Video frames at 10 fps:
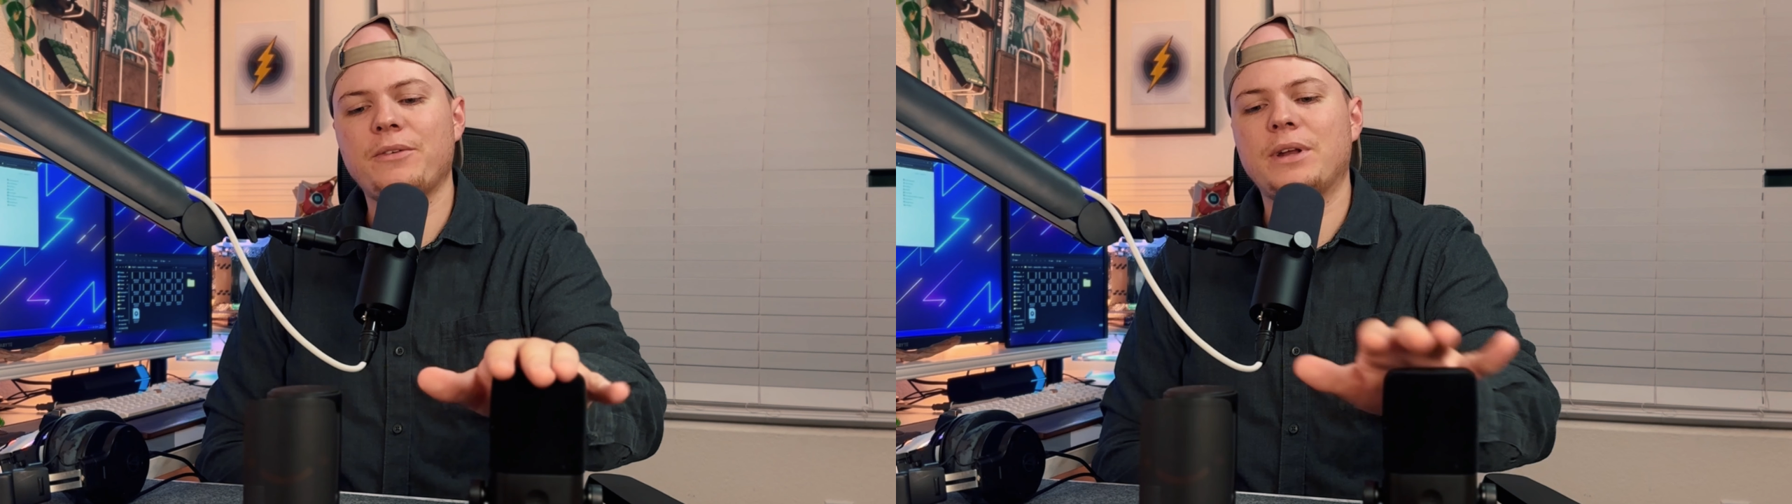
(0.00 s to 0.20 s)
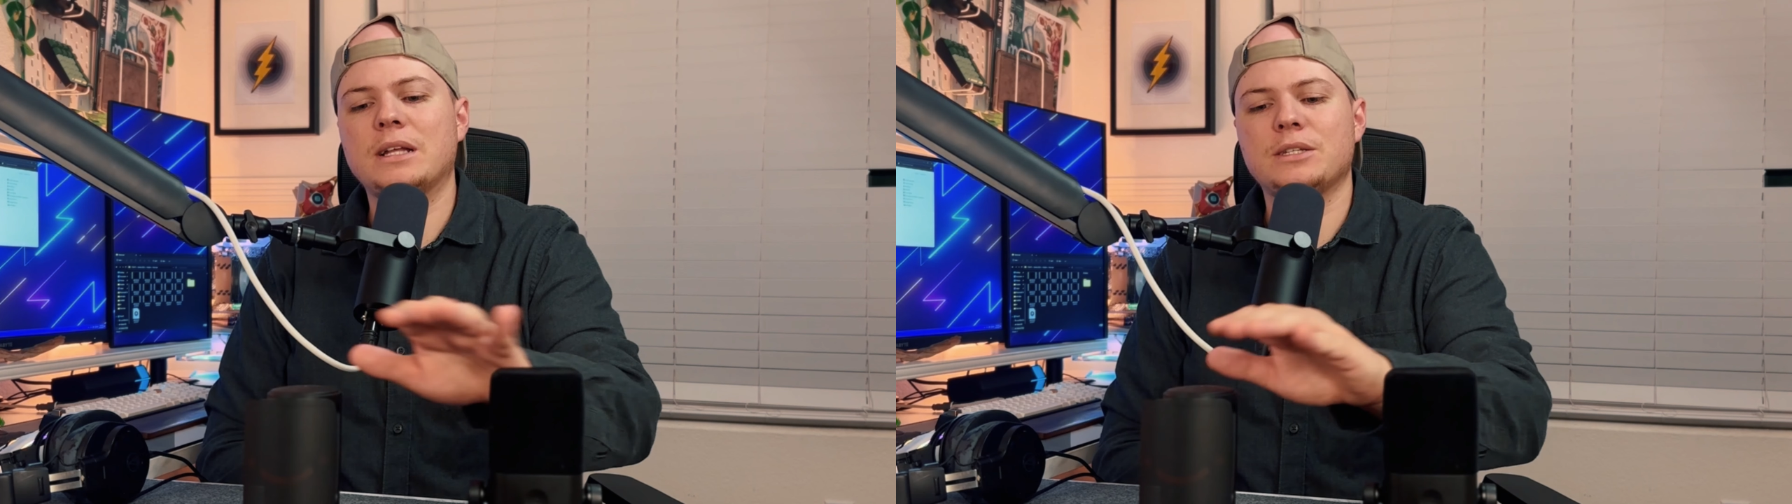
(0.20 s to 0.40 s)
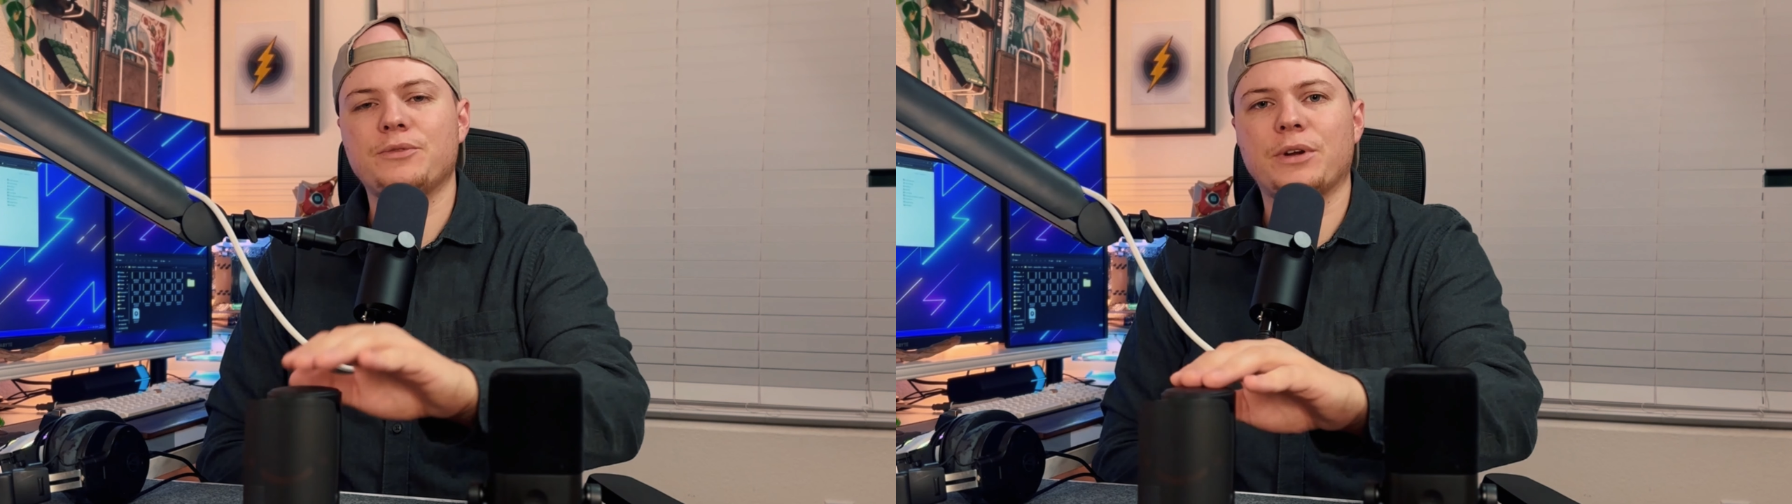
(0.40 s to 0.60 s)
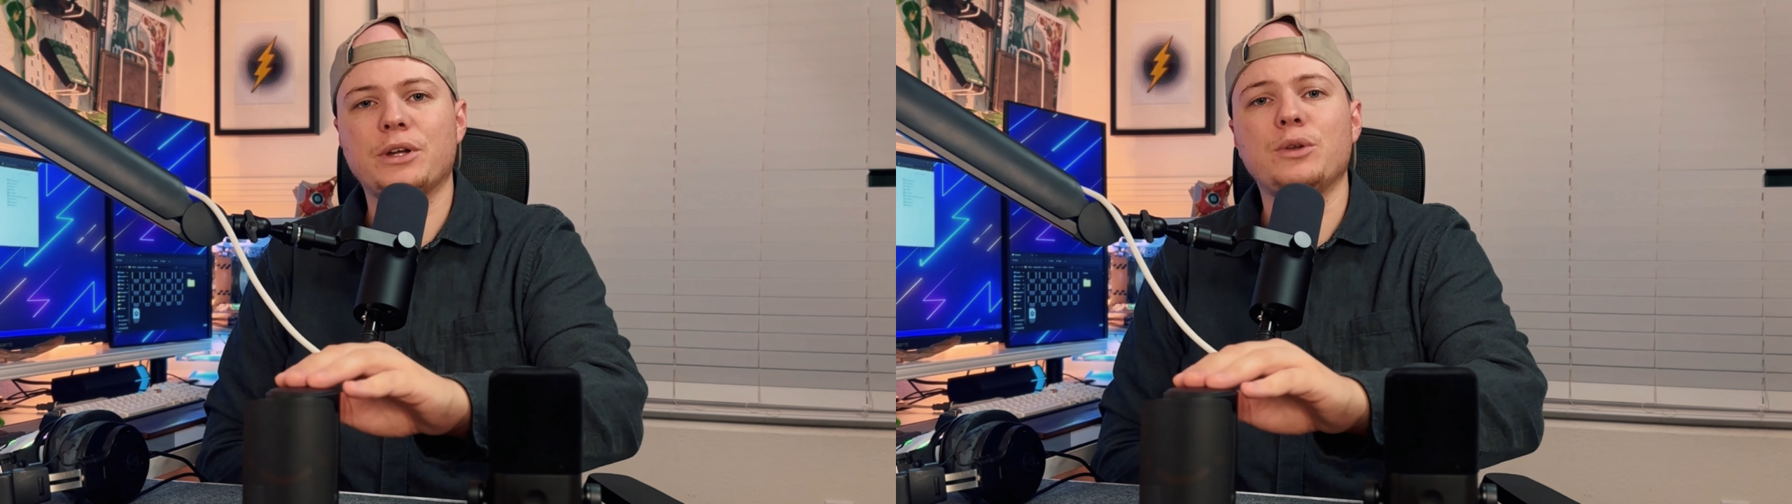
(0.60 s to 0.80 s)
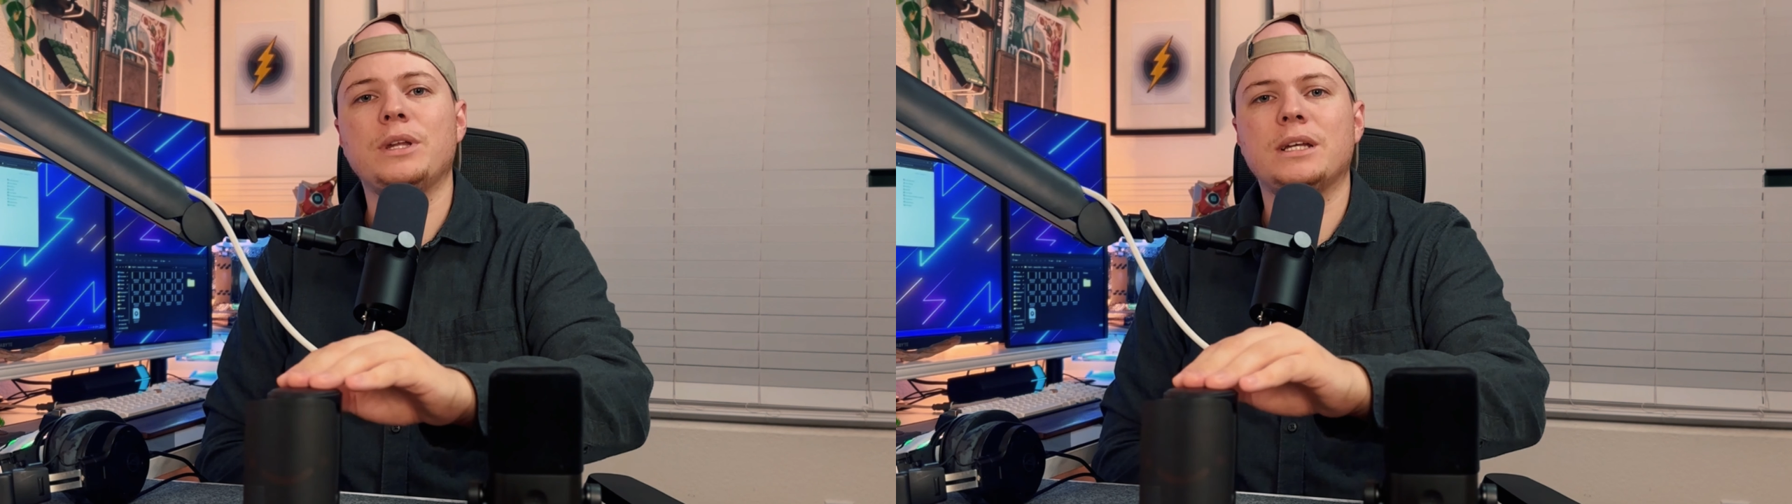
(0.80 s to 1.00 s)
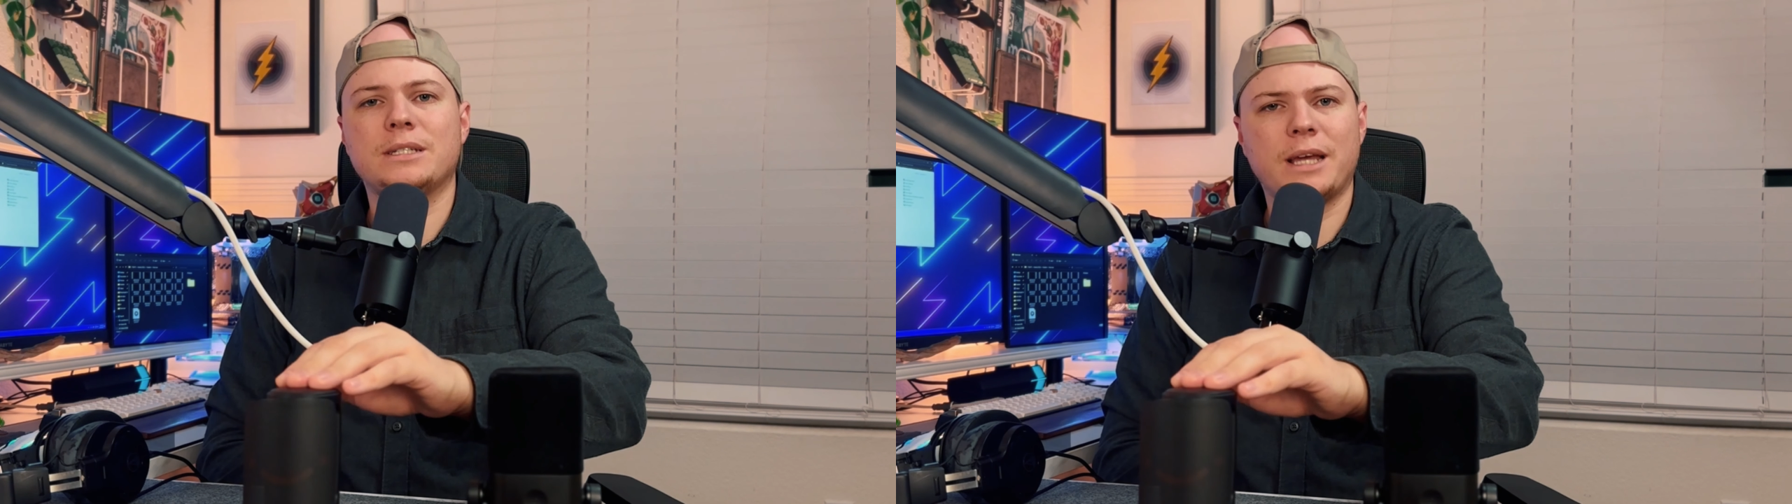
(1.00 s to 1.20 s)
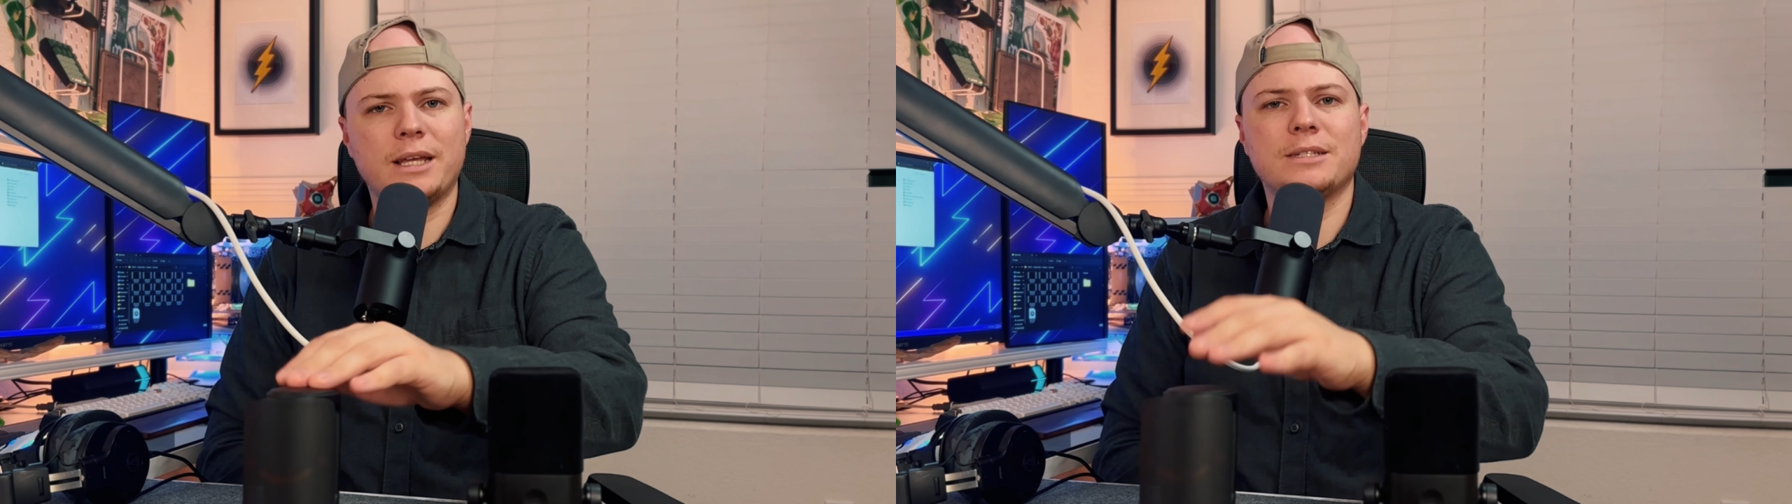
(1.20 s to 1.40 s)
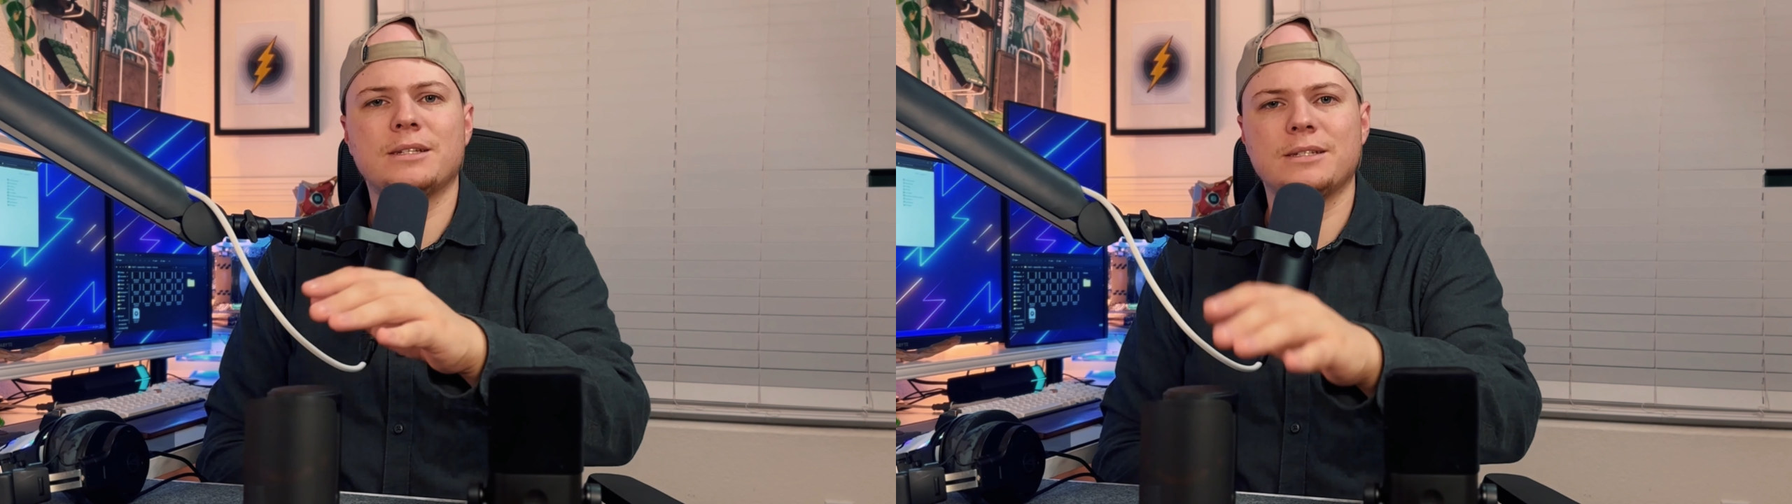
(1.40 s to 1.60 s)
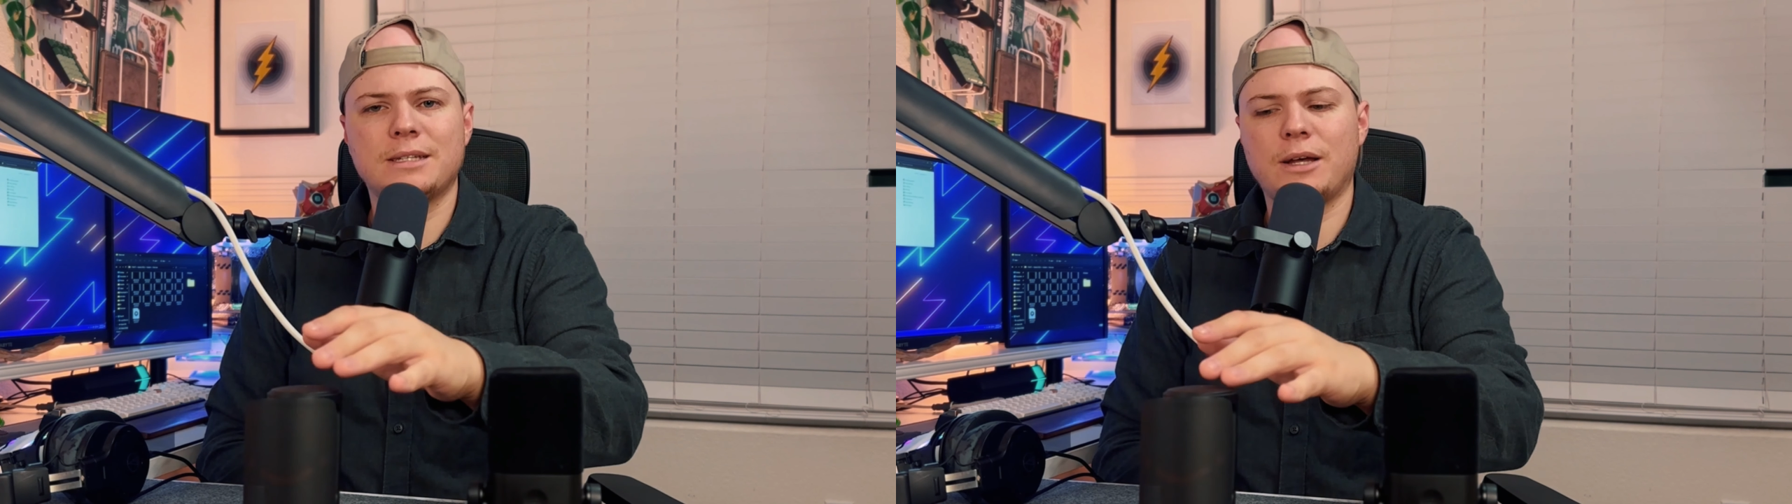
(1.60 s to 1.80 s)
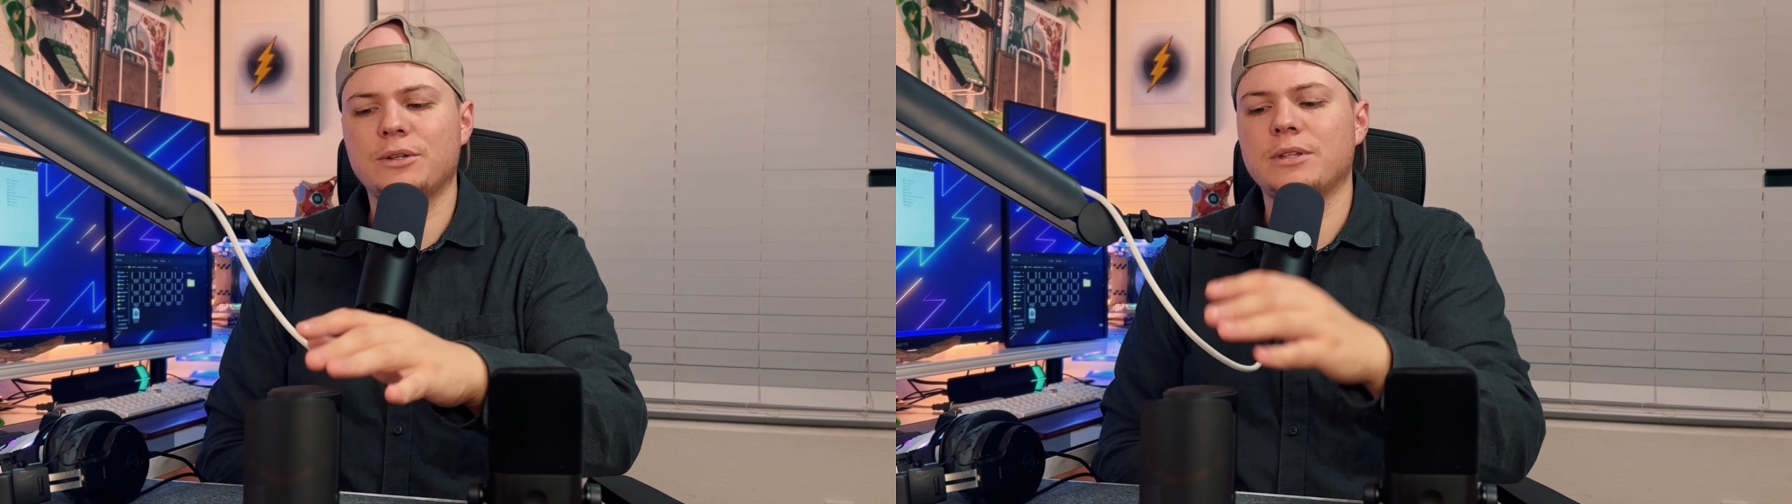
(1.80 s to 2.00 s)
has a very unique taste and
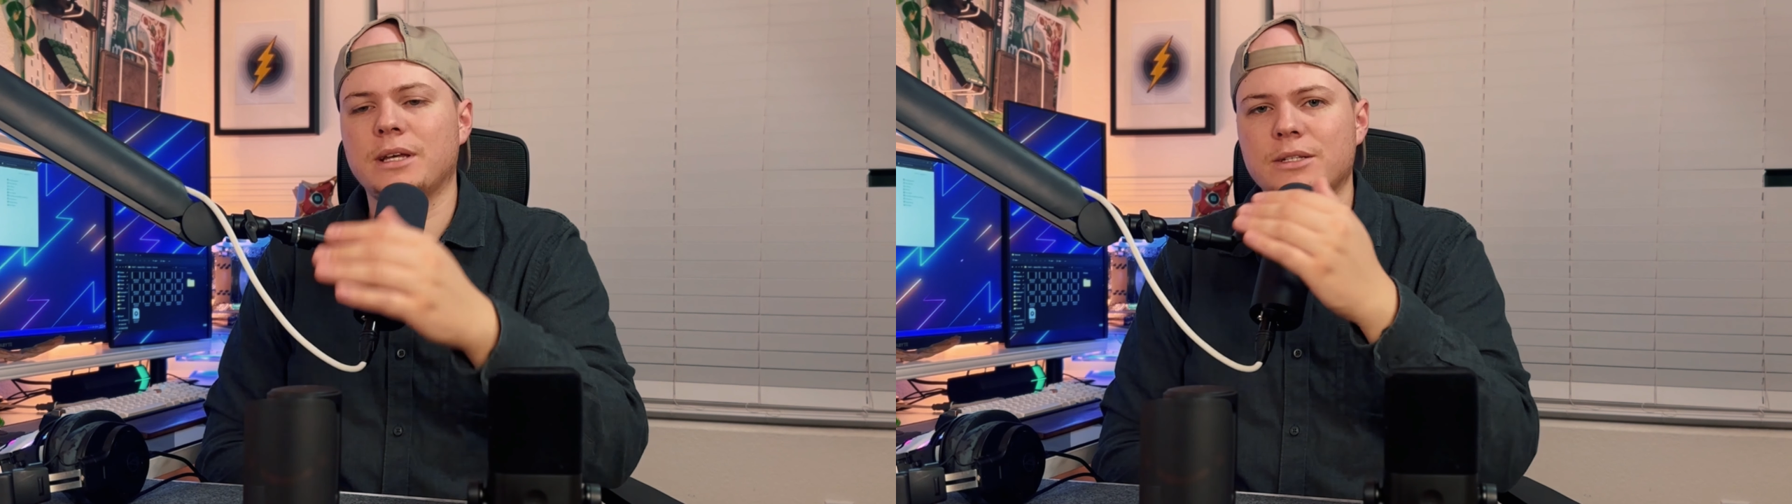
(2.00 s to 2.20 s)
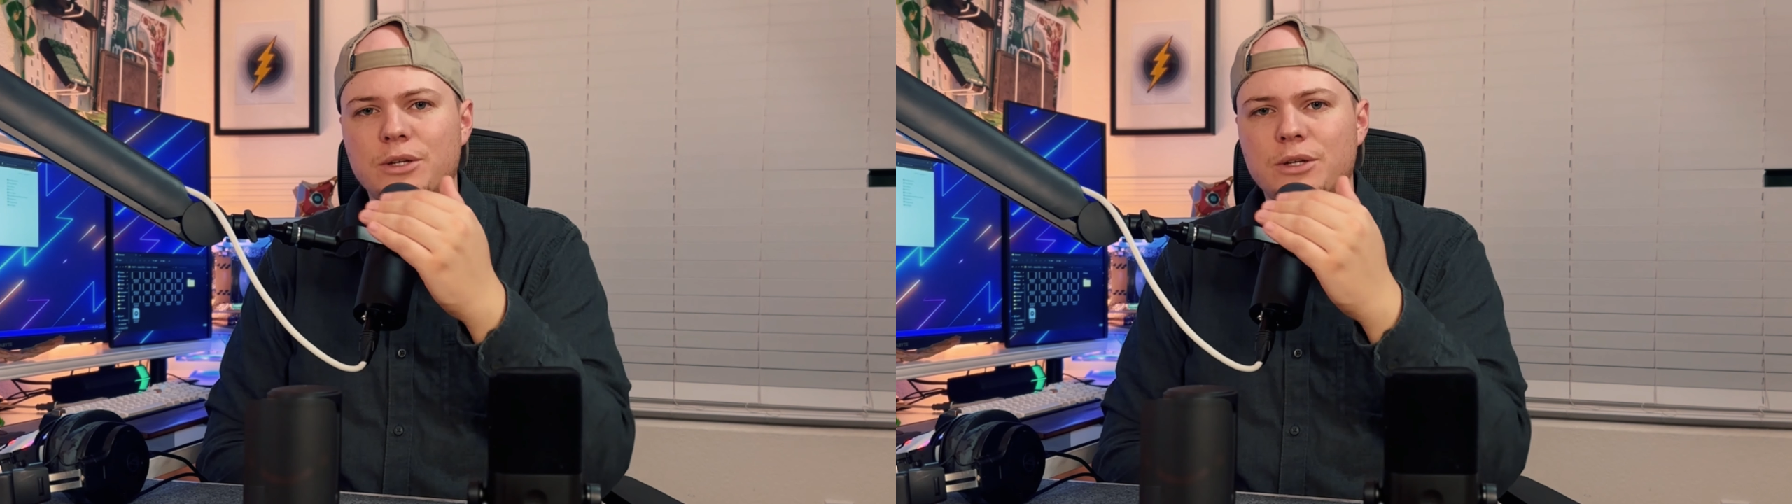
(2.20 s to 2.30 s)
sound to that.